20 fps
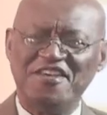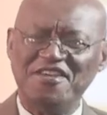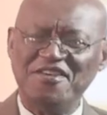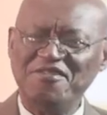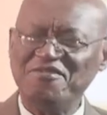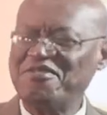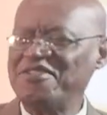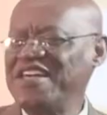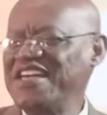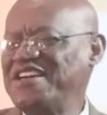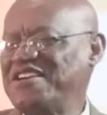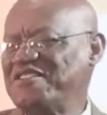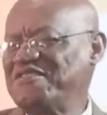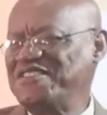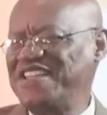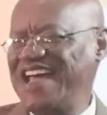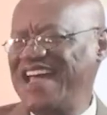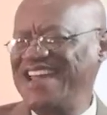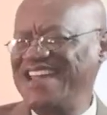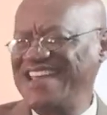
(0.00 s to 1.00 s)
You think
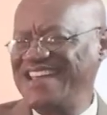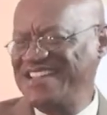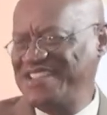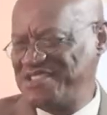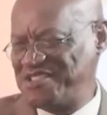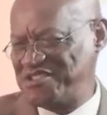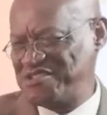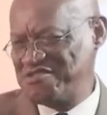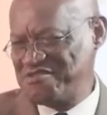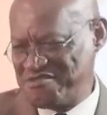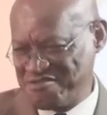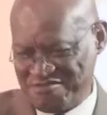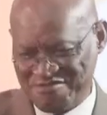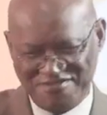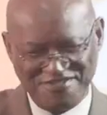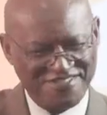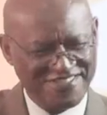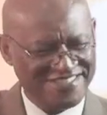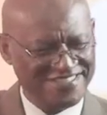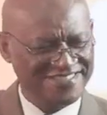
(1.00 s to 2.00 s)
of Daniel too.